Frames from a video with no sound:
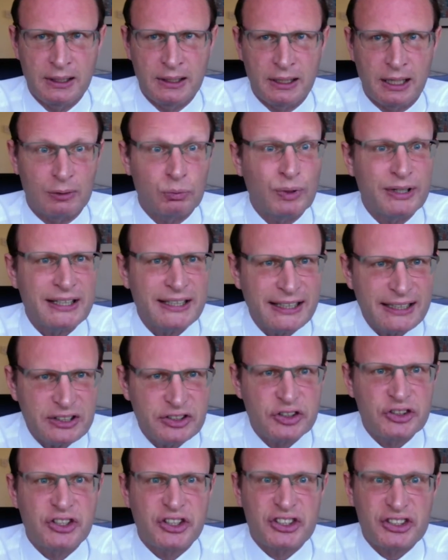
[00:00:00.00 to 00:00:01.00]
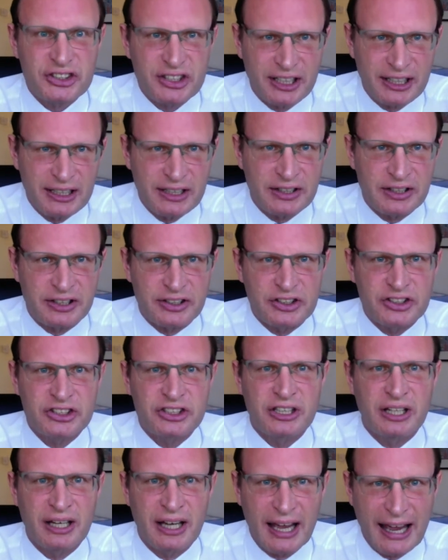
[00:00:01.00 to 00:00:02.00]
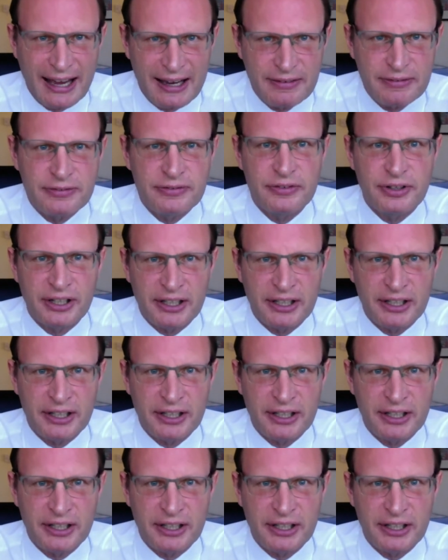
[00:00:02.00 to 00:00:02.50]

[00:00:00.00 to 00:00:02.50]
And we need to sustain this every